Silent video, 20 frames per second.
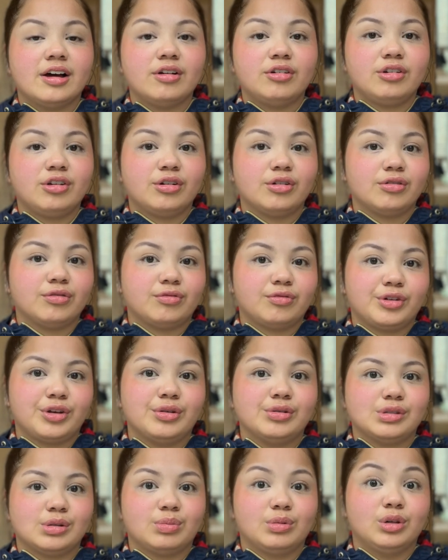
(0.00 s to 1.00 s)
your
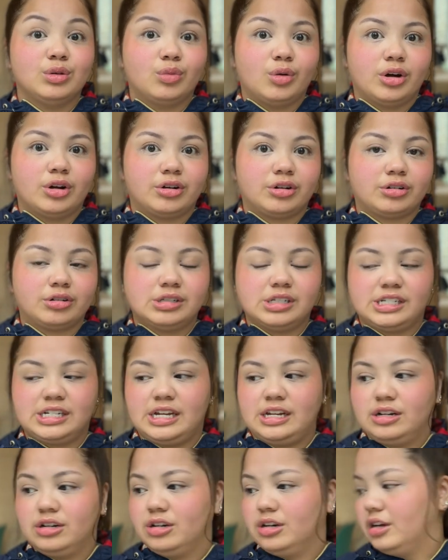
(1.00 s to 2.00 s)
reusable water
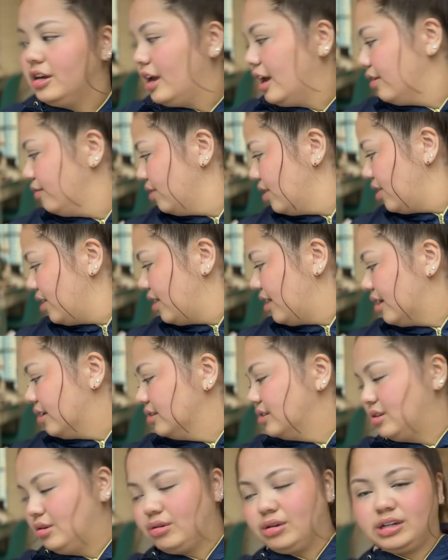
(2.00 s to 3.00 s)
container. Everything
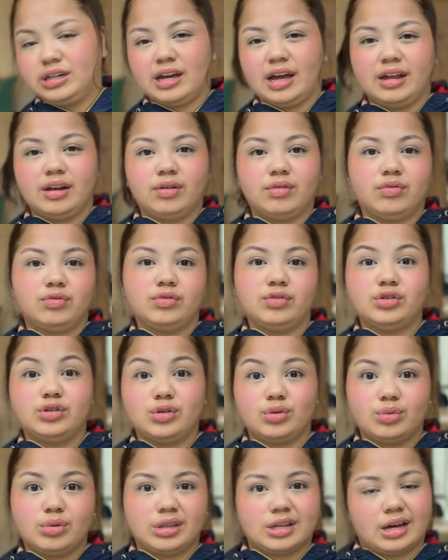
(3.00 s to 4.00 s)
else you can kind of
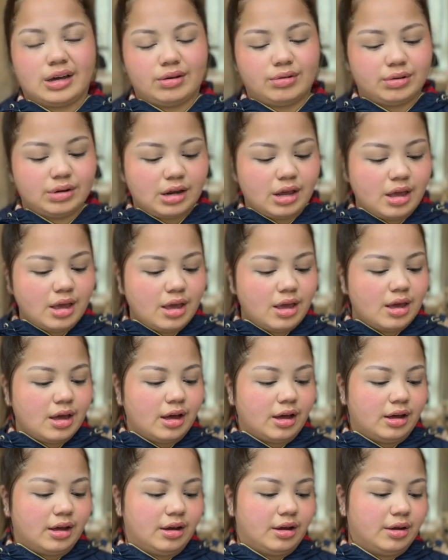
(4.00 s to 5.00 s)
do without,
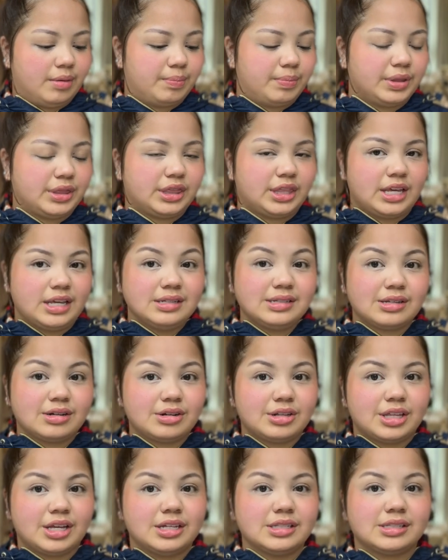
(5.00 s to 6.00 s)
but these are
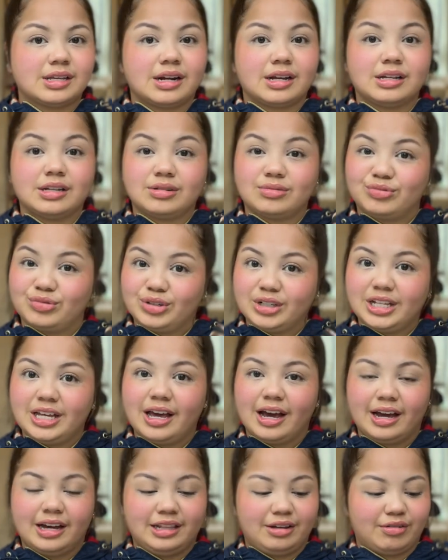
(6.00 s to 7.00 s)
things that I really
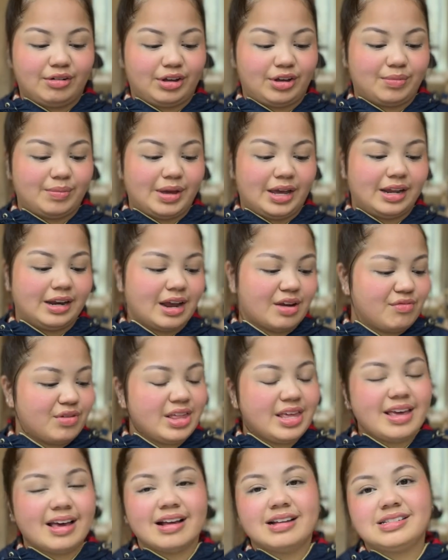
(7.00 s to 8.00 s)
highly recommend.
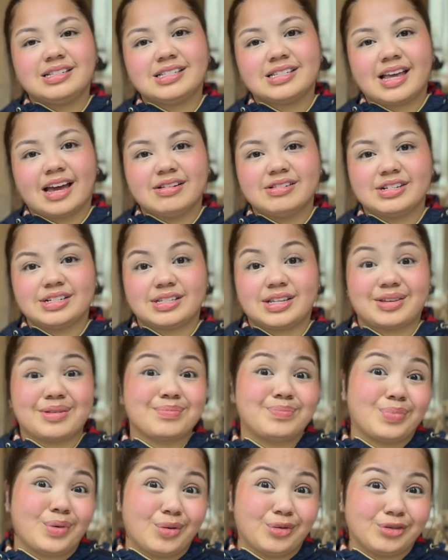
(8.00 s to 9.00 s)
Everything else is kind of just like
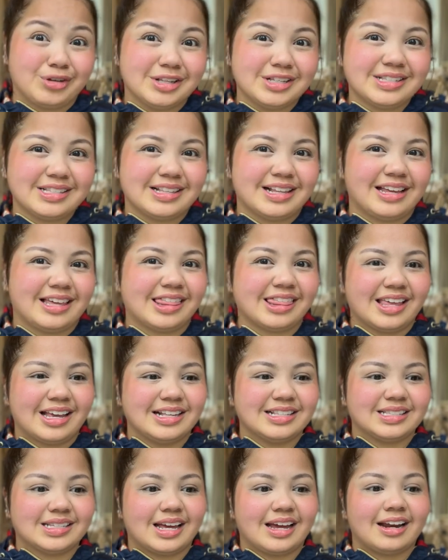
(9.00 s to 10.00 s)
a bonus, like
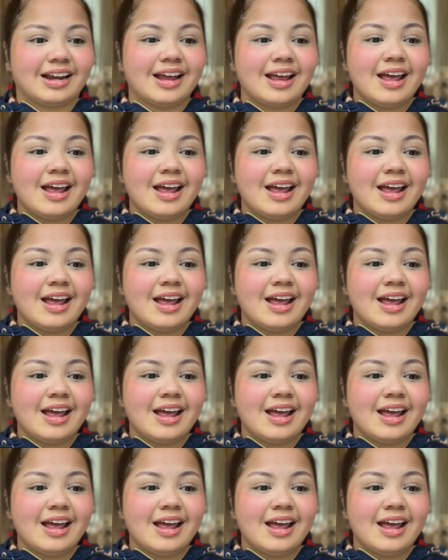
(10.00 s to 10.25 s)
things that